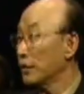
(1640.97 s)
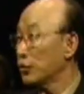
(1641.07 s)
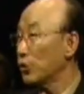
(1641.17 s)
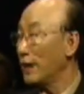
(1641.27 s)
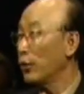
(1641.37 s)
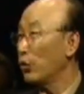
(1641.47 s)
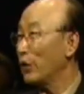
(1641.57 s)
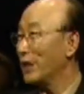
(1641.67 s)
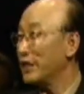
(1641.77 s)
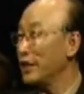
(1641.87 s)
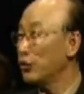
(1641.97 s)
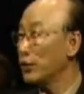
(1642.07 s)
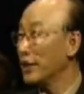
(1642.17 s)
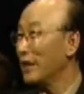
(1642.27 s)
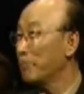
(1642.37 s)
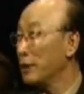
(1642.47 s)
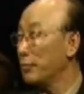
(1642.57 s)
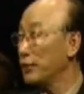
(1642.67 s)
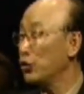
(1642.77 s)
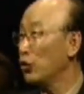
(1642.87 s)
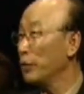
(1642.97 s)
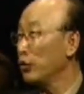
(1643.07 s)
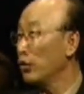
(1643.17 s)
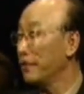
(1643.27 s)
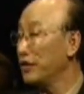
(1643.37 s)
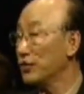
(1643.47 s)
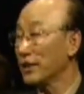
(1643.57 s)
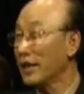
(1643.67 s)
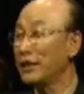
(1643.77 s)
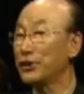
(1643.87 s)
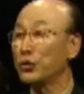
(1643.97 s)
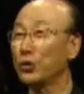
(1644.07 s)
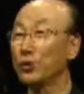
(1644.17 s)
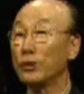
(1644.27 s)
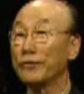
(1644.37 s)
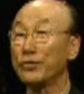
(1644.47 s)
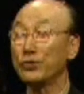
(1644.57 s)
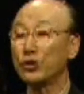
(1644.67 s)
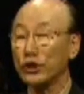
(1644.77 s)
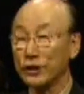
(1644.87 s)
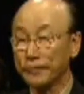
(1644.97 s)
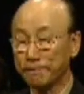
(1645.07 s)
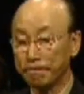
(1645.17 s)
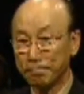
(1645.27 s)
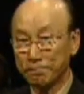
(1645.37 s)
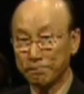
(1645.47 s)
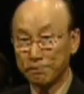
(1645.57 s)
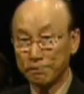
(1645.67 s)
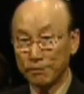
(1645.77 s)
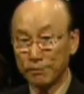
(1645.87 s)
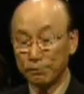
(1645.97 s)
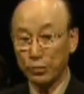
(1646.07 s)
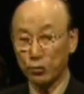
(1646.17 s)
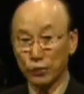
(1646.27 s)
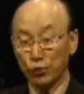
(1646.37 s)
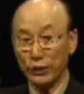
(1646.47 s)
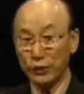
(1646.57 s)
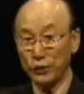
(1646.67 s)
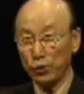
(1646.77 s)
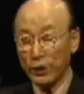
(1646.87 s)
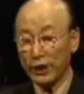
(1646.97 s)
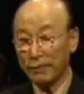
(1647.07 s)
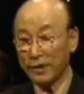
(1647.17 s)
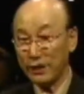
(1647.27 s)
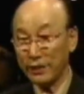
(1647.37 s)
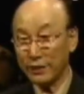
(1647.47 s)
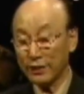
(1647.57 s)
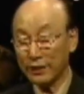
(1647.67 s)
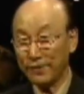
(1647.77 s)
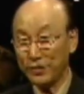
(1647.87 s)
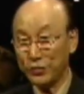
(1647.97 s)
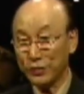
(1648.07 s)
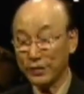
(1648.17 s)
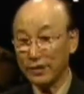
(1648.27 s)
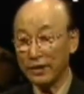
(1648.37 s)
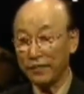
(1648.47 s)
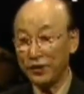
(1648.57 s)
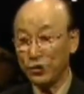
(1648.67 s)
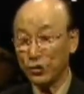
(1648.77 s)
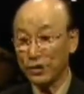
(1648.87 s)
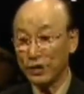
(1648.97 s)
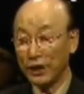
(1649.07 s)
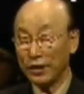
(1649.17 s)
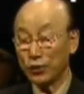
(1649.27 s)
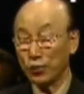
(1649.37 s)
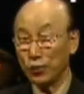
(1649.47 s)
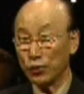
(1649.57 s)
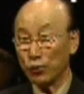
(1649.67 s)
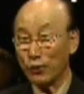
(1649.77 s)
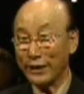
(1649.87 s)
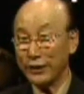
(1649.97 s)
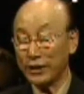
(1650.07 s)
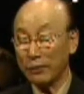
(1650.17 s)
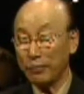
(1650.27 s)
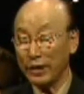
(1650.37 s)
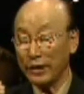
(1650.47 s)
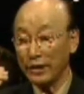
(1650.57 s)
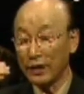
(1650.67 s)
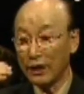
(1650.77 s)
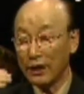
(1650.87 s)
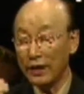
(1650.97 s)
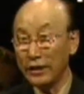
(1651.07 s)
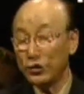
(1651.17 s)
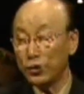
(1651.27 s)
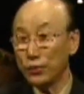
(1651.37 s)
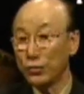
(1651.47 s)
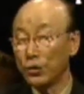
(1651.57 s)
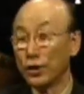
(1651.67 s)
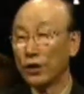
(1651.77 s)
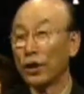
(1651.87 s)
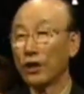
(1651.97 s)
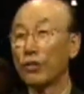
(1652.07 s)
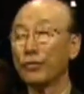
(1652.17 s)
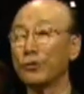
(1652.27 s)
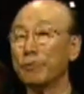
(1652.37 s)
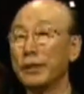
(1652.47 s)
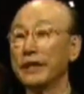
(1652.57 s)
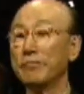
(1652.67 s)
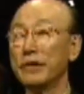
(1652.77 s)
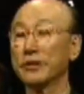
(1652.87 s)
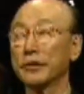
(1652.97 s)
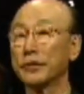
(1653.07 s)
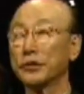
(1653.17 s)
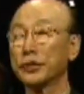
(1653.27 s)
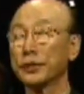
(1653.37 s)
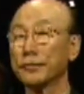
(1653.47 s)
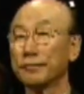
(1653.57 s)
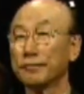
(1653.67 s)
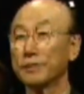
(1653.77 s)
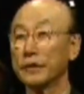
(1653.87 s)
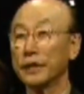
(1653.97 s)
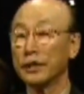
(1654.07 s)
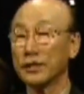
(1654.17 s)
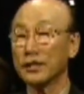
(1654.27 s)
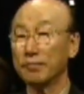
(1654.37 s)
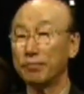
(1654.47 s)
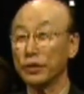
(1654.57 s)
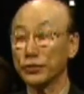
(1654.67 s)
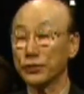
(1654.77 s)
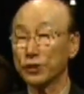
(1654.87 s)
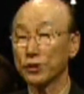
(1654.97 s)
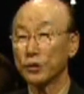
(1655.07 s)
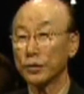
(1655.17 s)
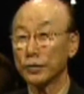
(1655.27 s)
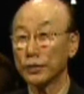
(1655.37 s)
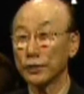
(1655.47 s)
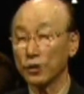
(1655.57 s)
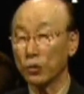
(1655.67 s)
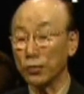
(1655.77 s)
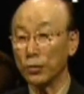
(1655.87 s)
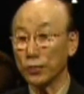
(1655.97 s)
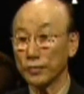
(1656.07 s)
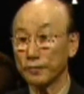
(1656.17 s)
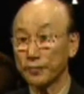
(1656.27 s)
So I always say to the young people, show me your vision, I'll show you your future. Because when you have clear-cut vision, then the vision is going to rise up and lead you through many miracles and accomplish the goal.